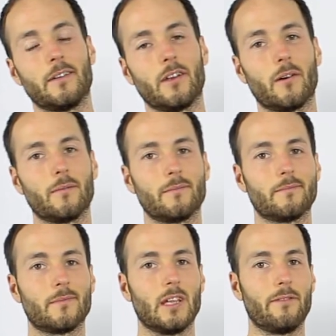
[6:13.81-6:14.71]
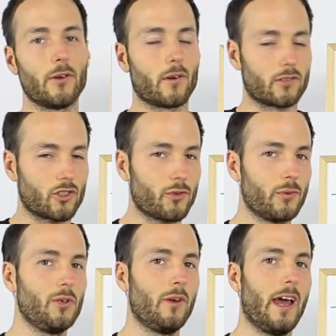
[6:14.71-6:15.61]
you know, if you're a
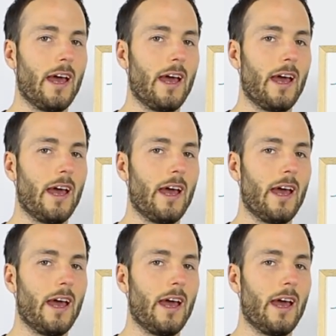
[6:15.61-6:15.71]
true